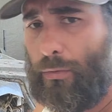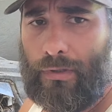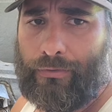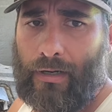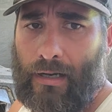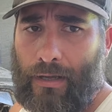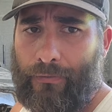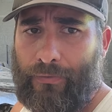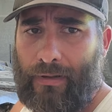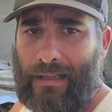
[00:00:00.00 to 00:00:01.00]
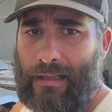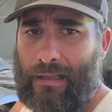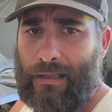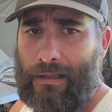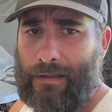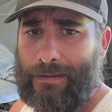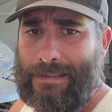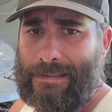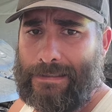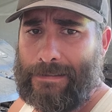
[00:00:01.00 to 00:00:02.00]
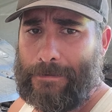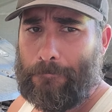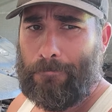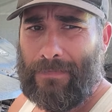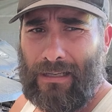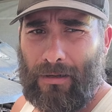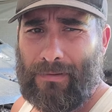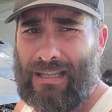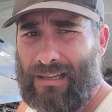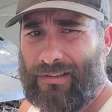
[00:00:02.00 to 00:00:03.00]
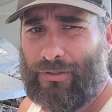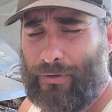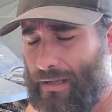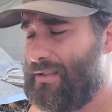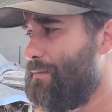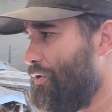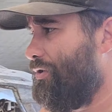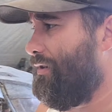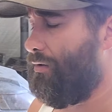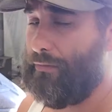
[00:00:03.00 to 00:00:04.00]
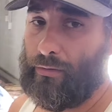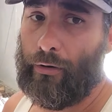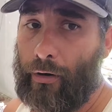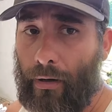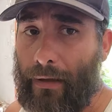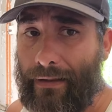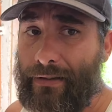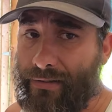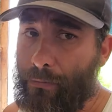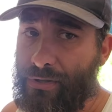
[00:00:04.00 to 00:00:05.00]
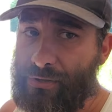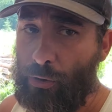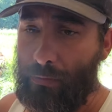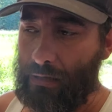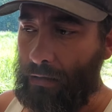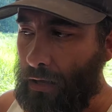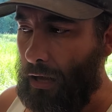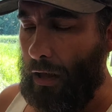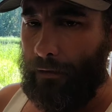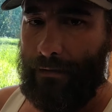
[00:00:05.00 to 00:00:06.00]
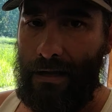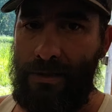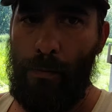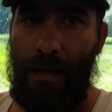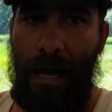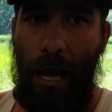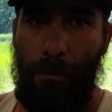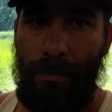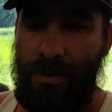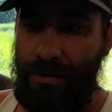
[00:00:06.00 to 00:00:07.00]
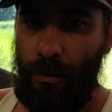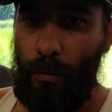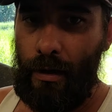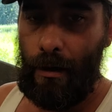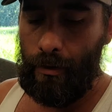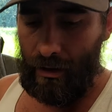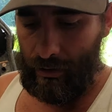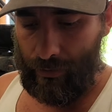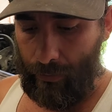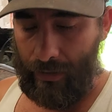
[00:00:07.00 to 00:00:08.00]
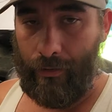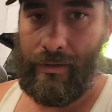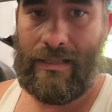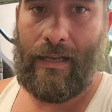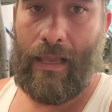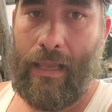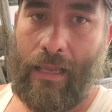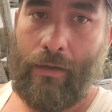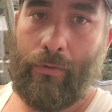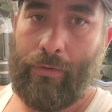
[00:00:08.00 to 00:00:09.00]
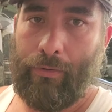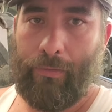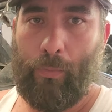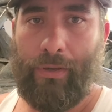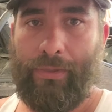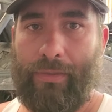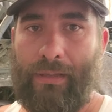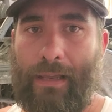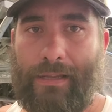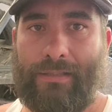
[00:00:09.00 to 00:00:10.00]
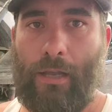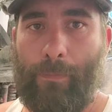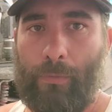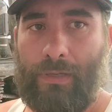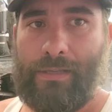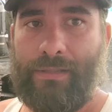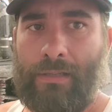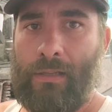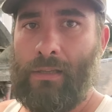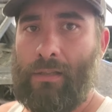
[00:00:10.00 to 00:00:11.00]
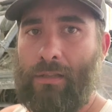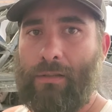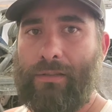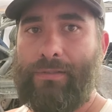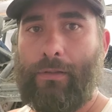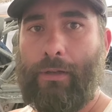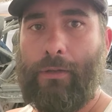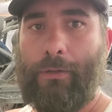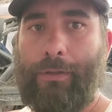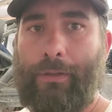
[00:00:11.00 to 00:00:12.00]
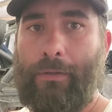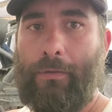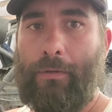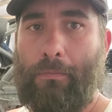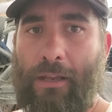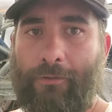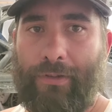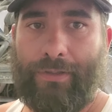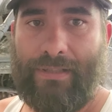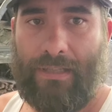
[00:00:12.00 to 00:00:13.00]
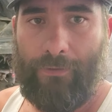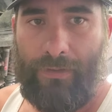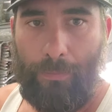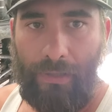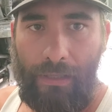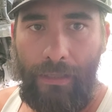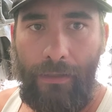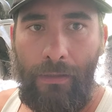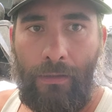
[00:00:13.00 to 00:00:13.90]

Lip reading: two-wheel drive, and ended up taking the transmission out of it, or at least I'm assuming that's what happened. So what I'm gonna do here today, or with the next couple weeks, I still got old Mainville's safety plaid